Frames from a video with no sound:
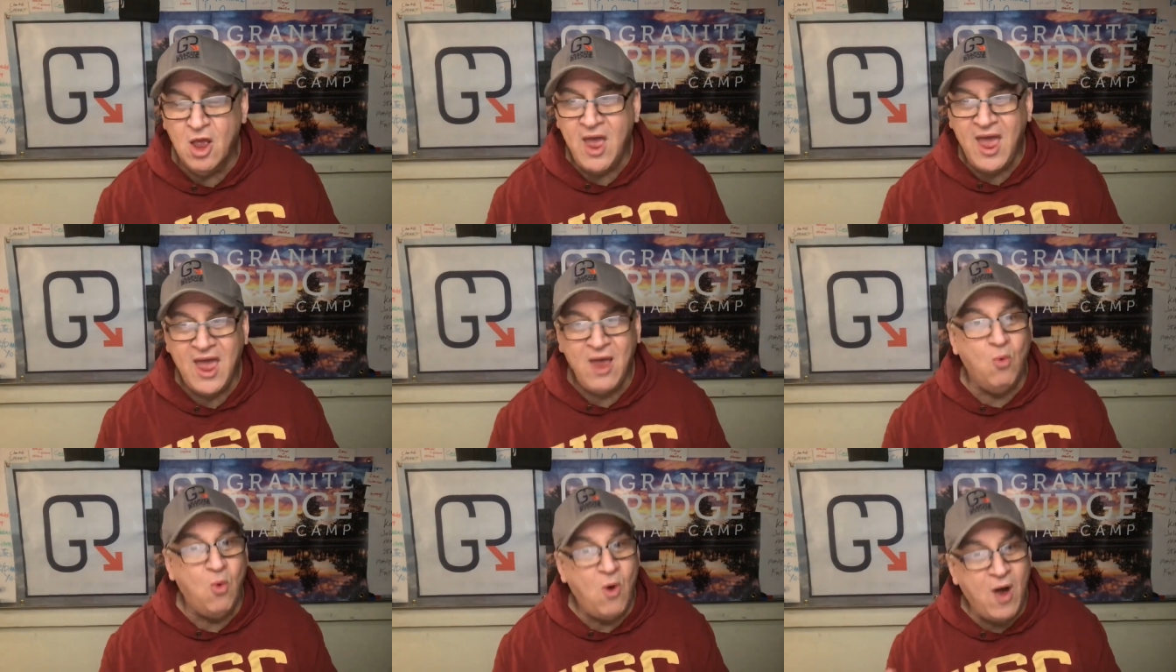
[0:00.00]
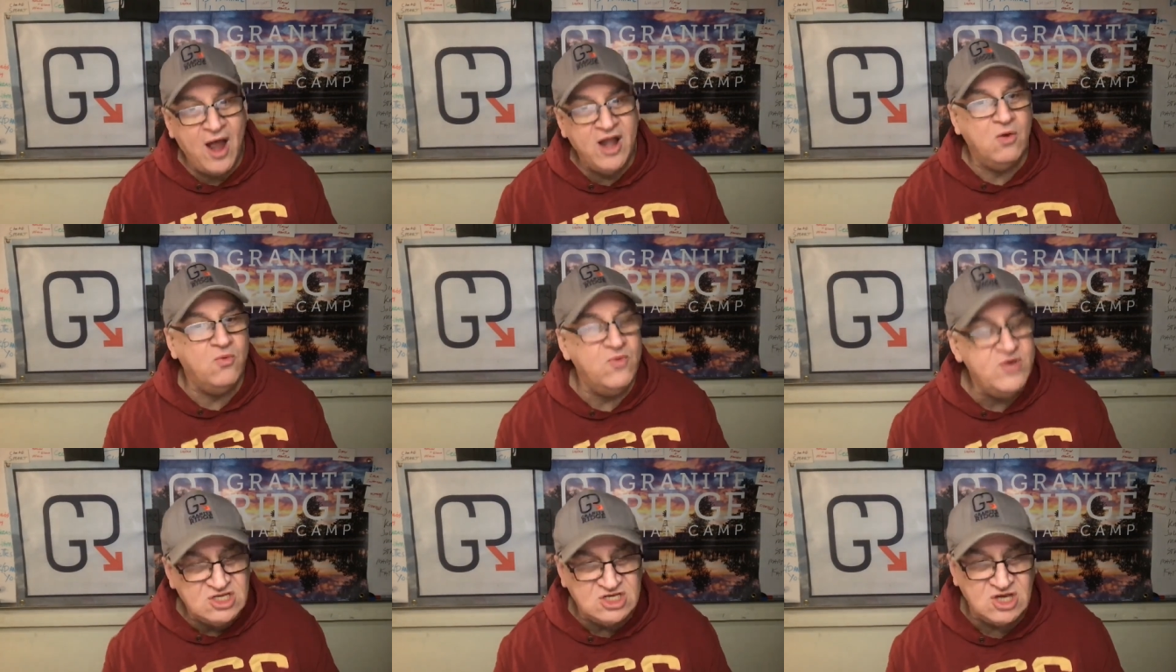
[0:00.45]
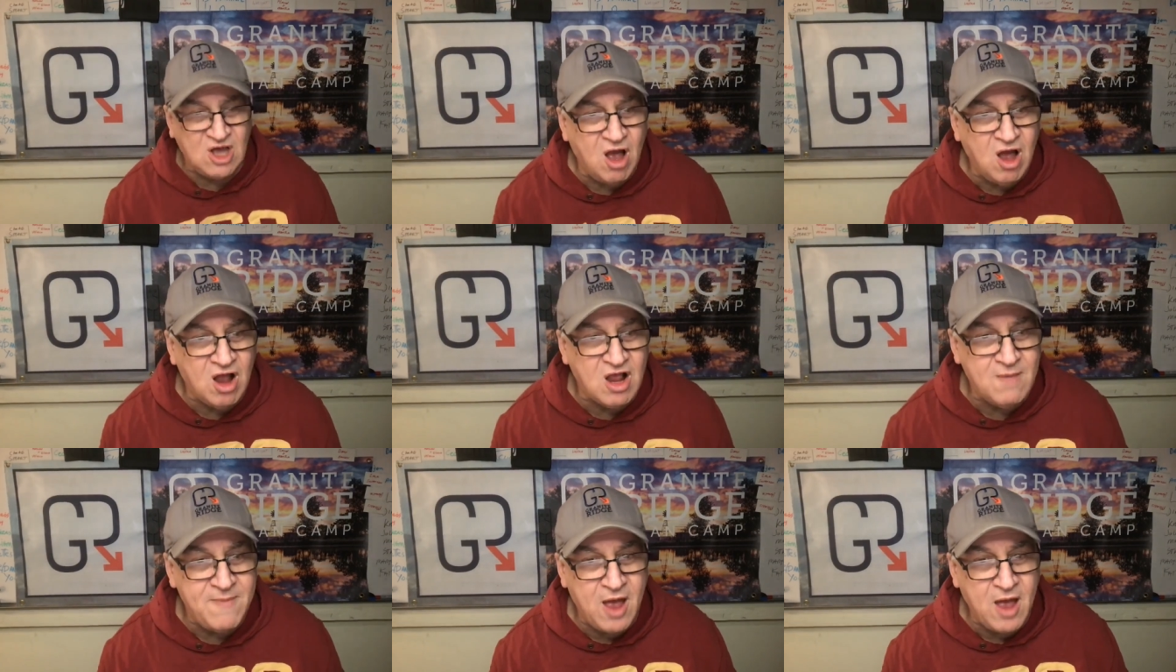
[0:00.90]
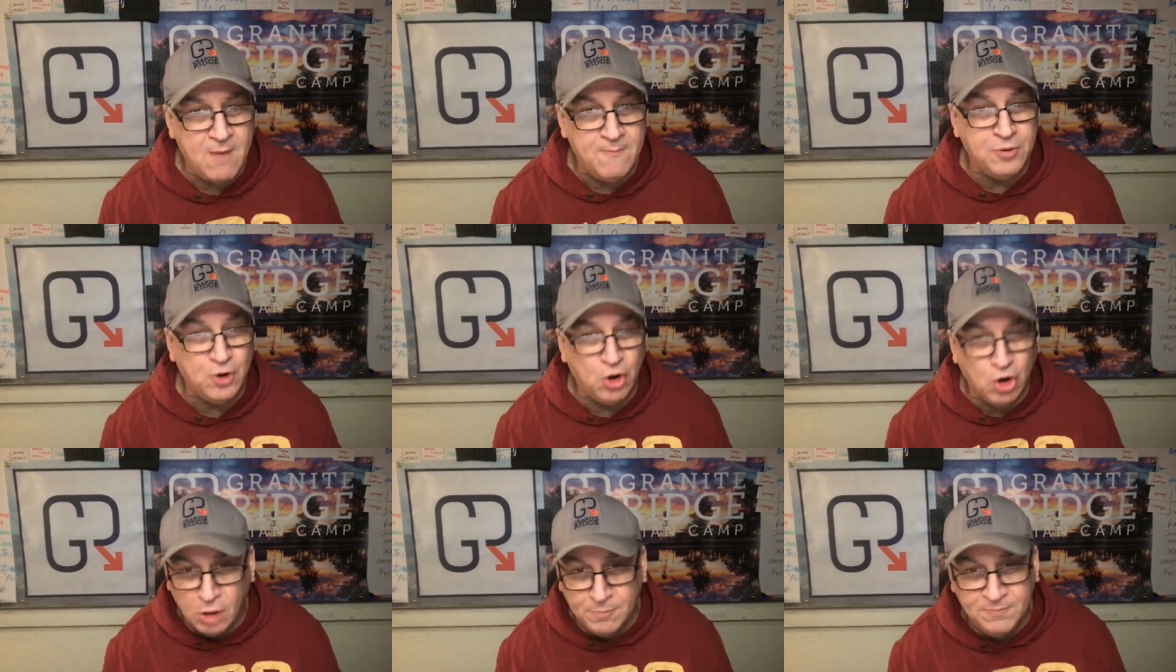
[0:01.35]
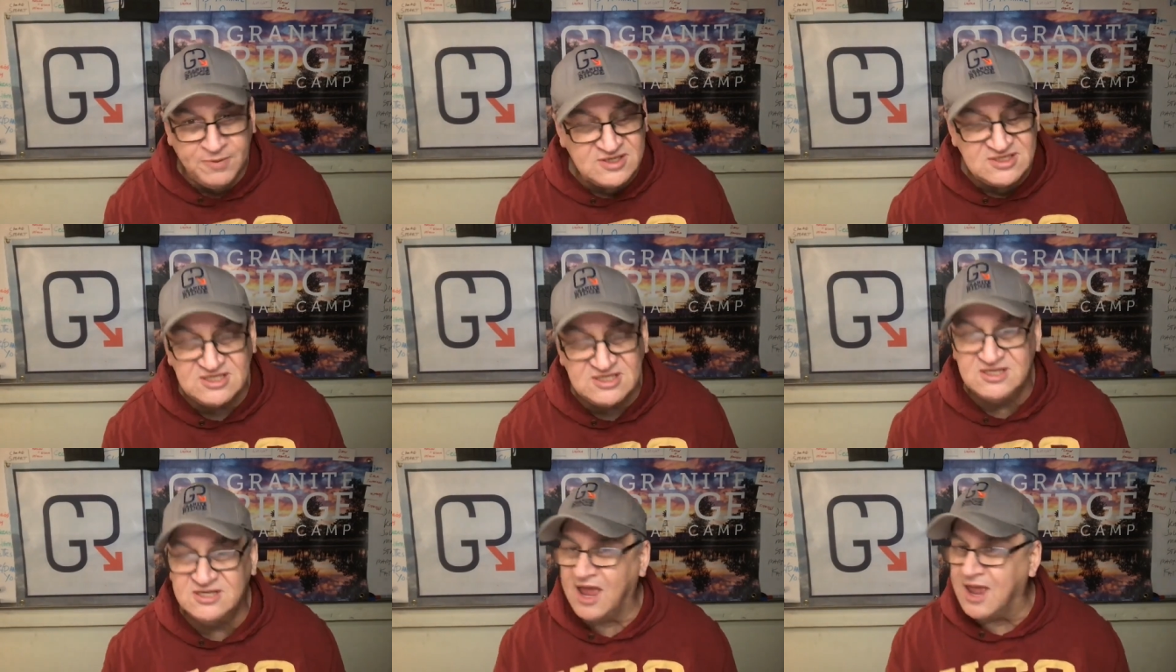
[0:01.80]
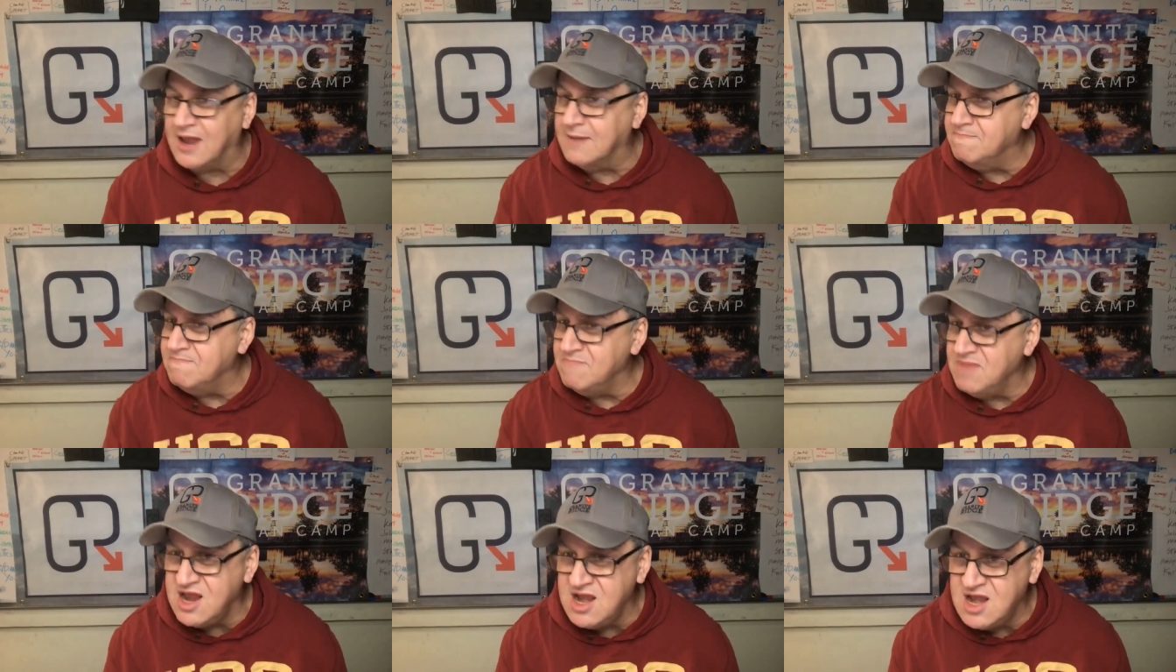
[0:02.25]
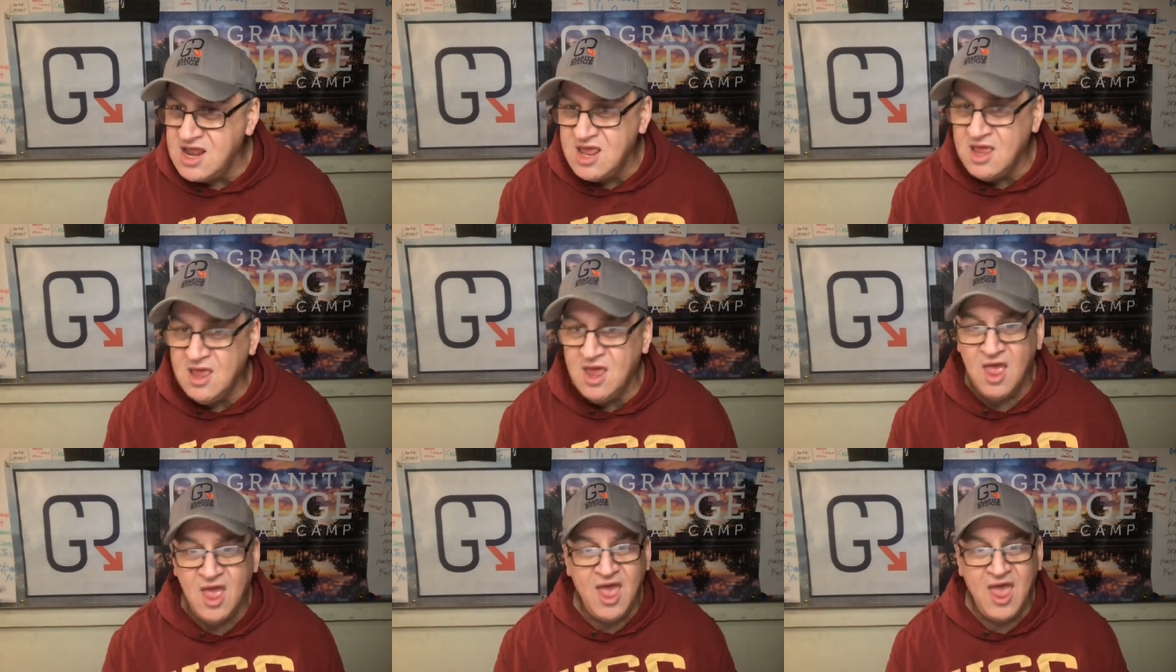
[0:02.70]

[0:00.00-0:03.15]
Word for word: hey why don't we talk about purpose and meaning